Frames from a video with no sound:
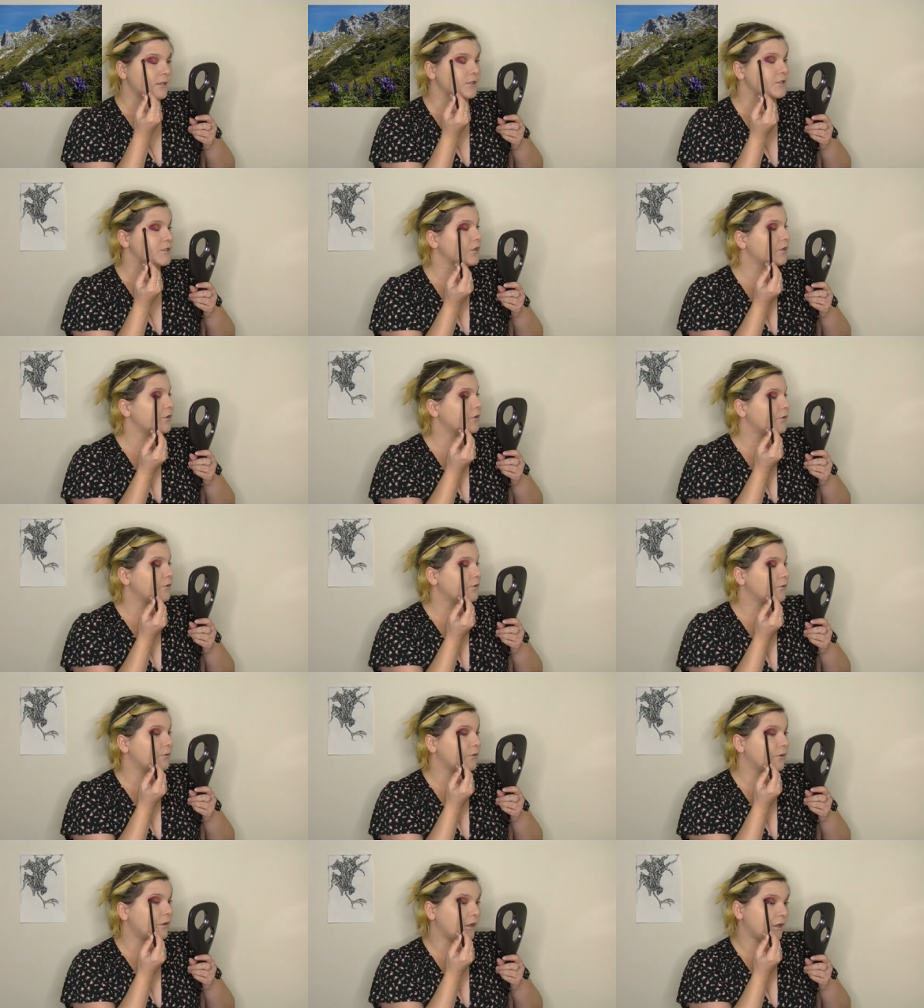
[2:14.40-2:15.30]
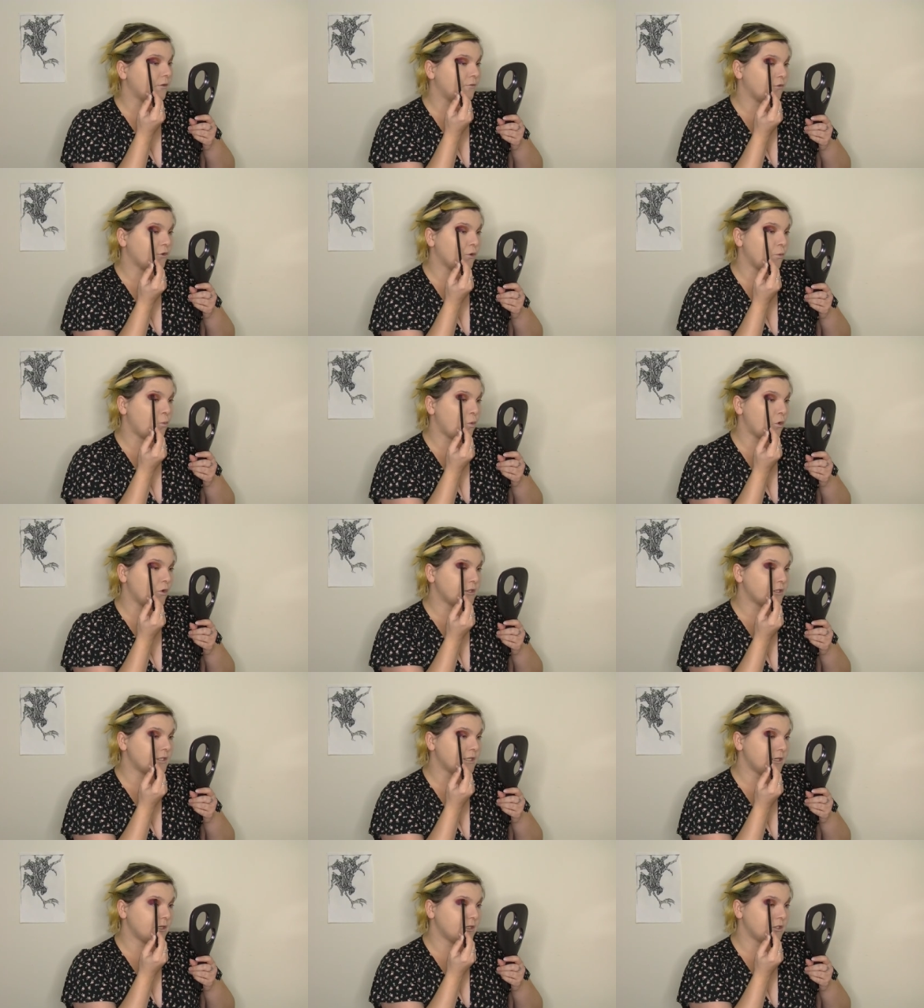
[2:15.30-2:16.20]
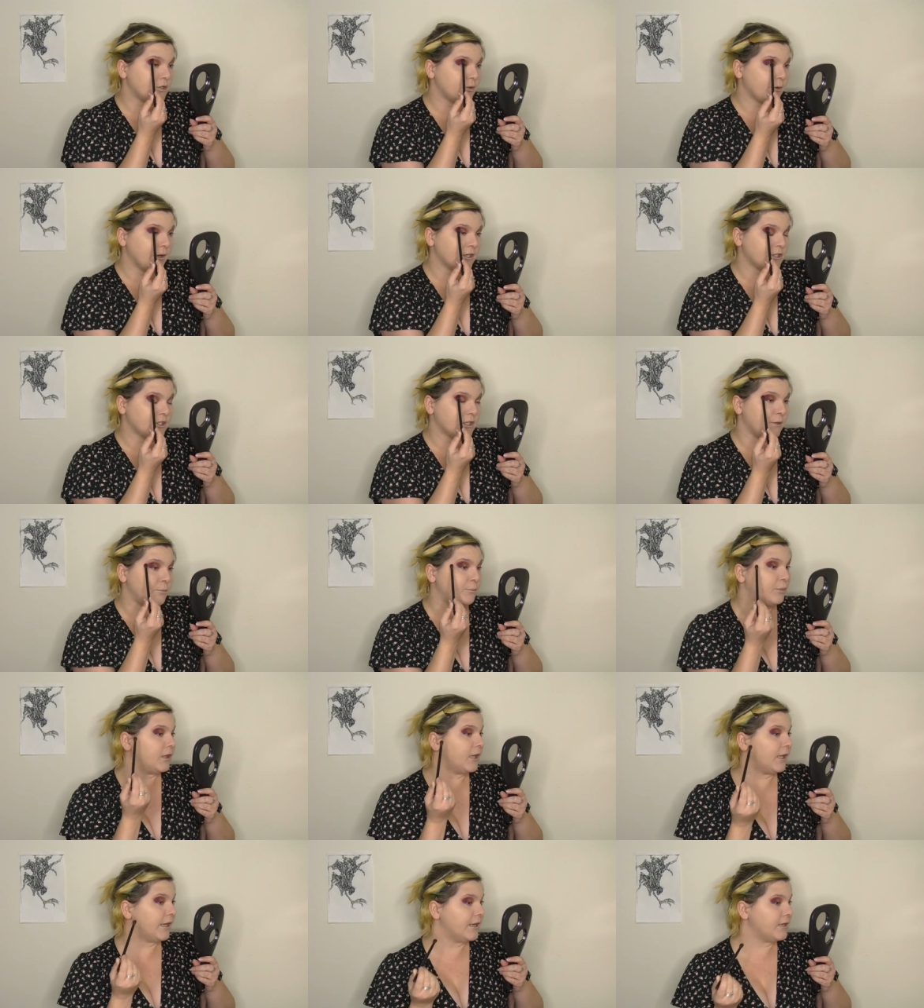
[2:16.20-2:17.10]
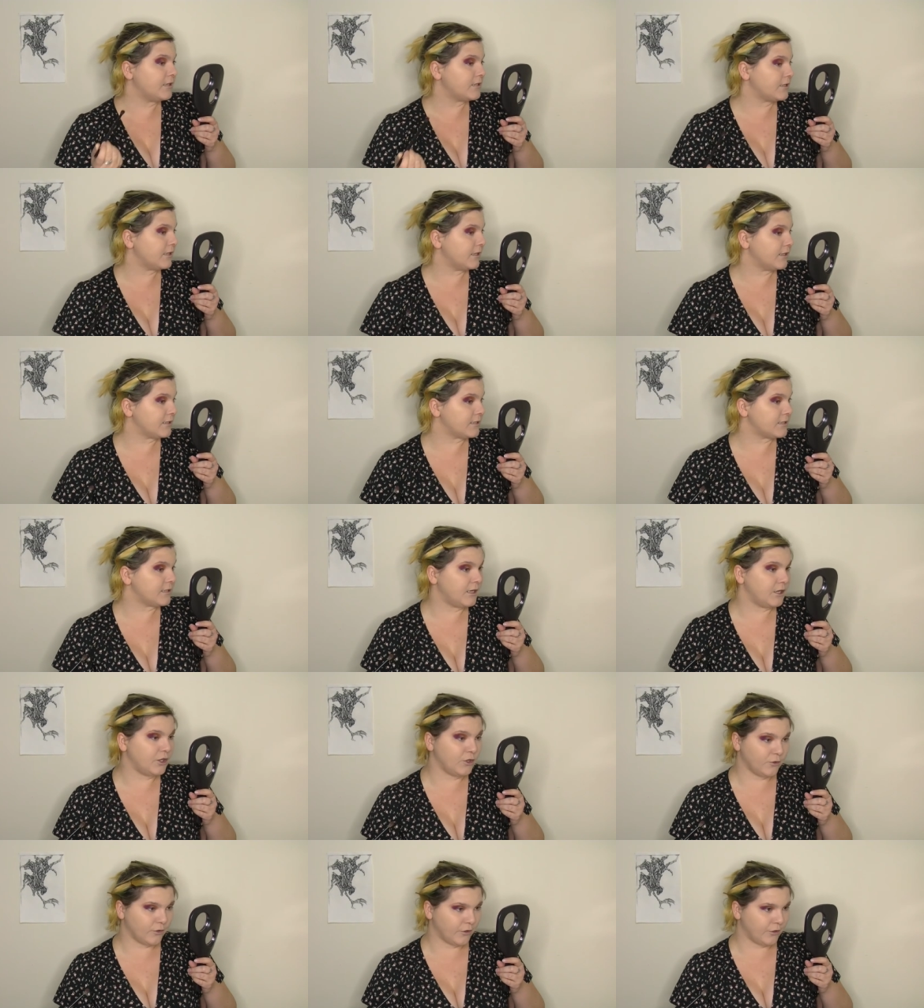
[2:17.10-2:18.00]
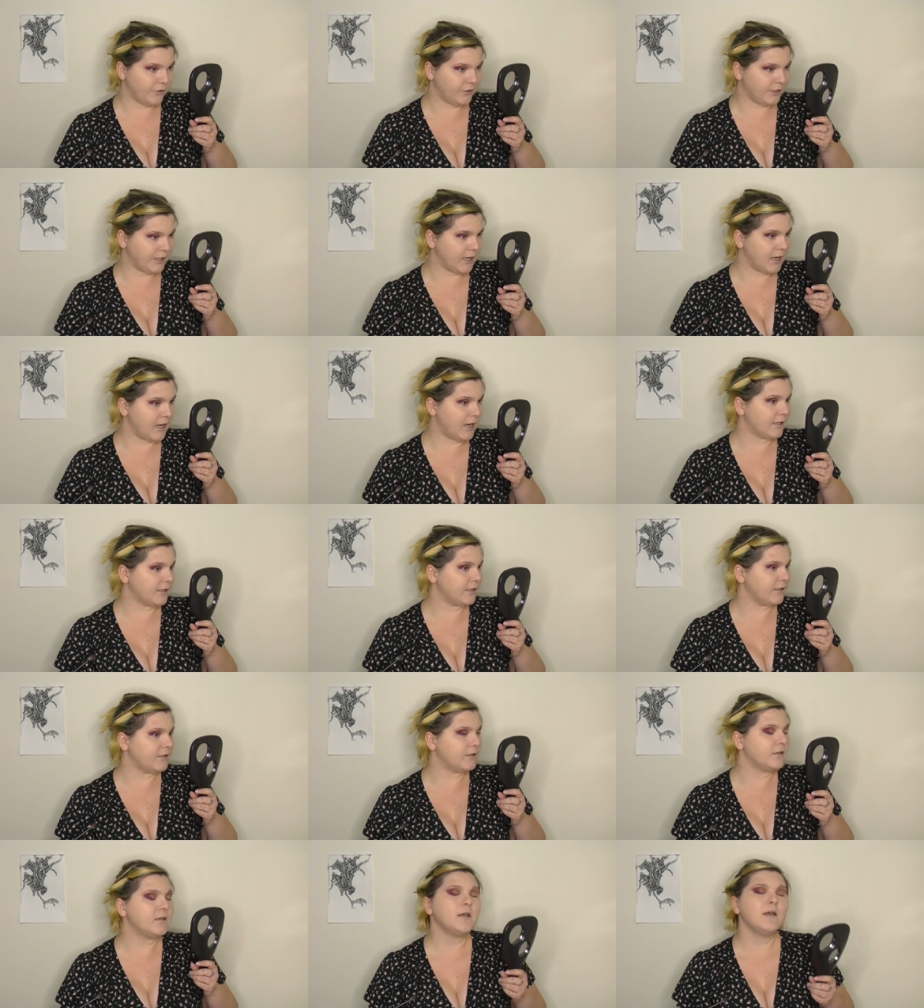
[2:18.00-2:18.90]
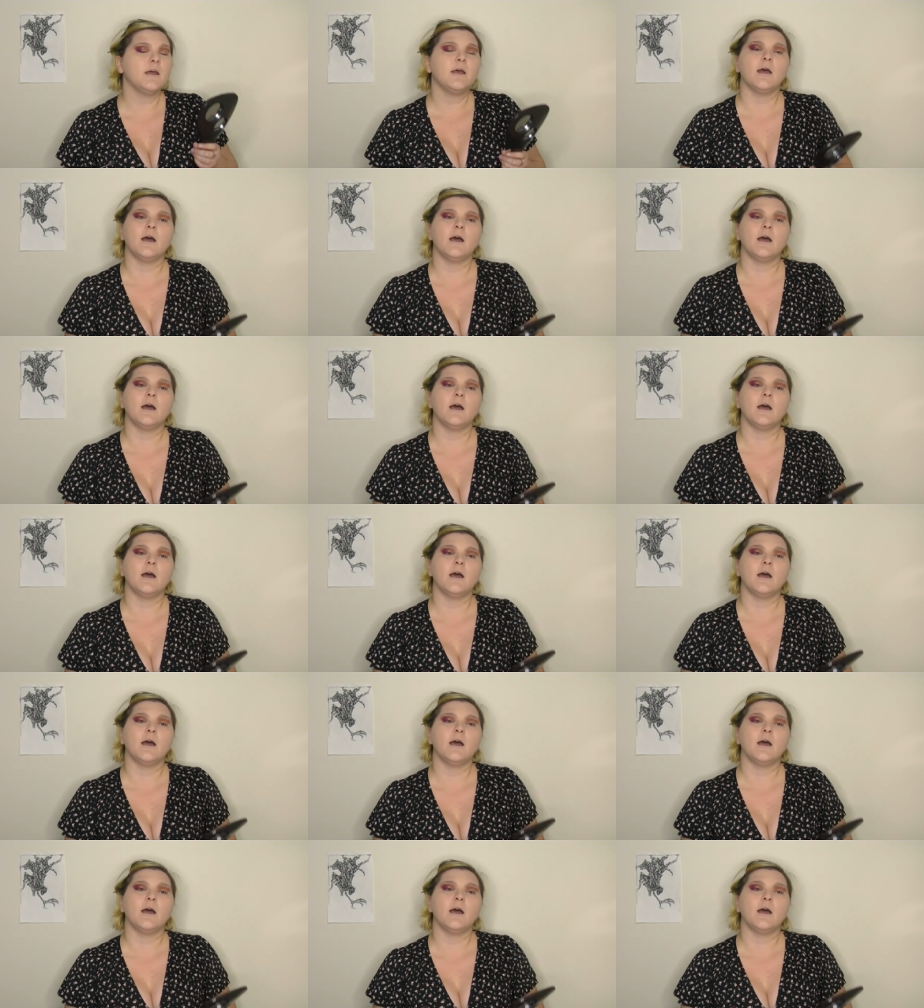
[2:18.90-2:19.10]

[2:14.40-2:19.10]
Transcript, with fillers: So if you're wanting to actually plant this in your own garden,